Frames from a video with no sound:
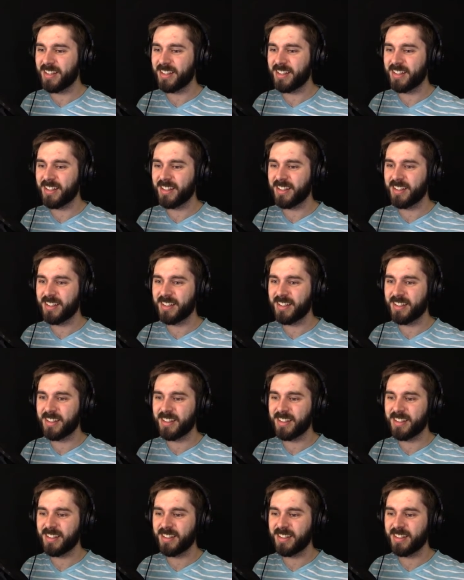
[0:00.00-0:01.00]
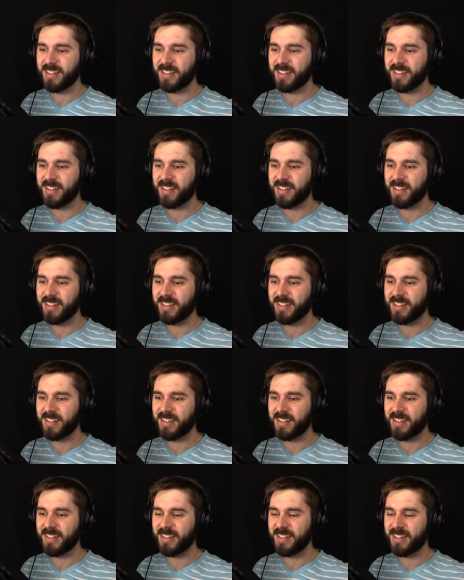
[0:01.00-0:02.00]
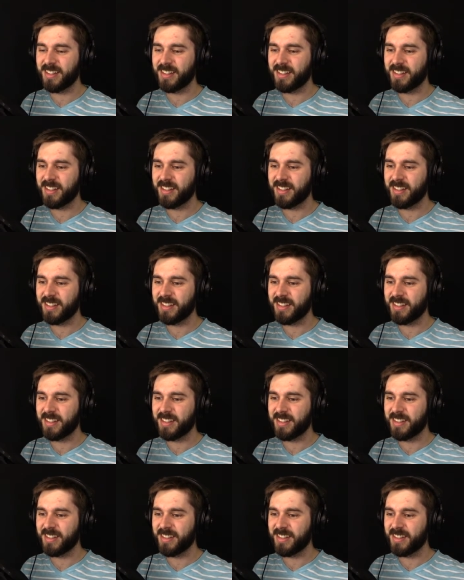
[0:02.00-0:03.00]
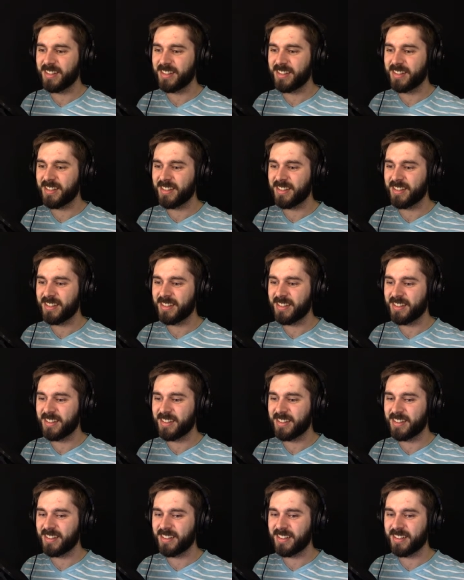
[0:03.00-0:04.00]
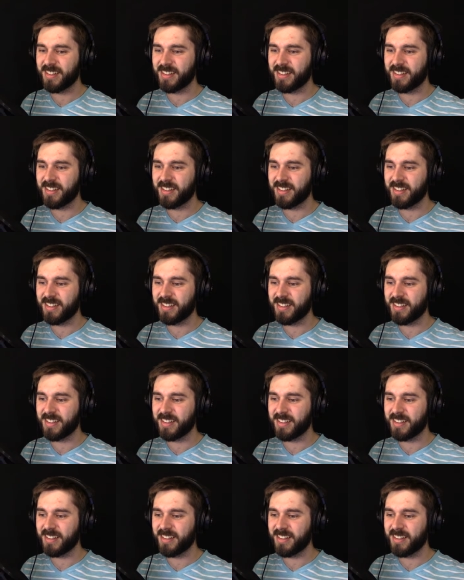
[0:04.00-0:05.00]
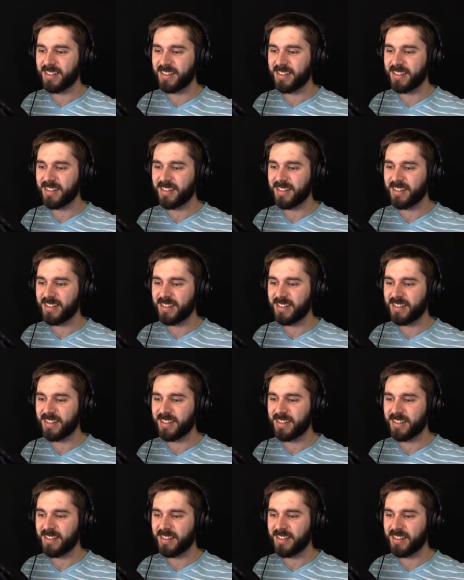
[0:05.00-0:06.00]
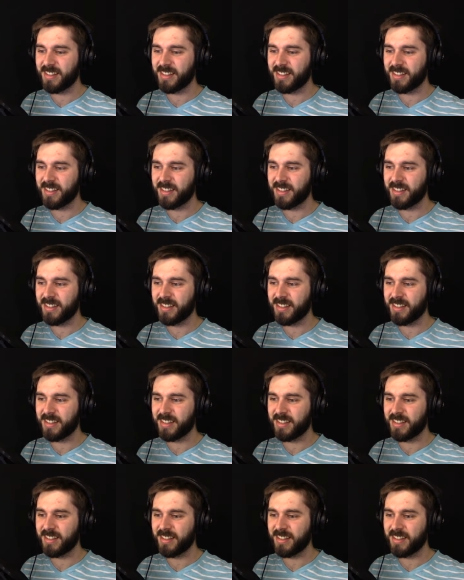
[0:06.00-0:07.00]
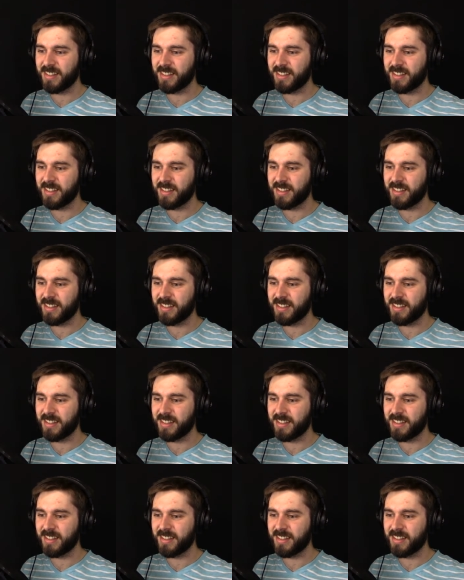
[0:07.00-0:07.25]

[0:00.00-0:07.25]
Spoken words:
(no one is talking)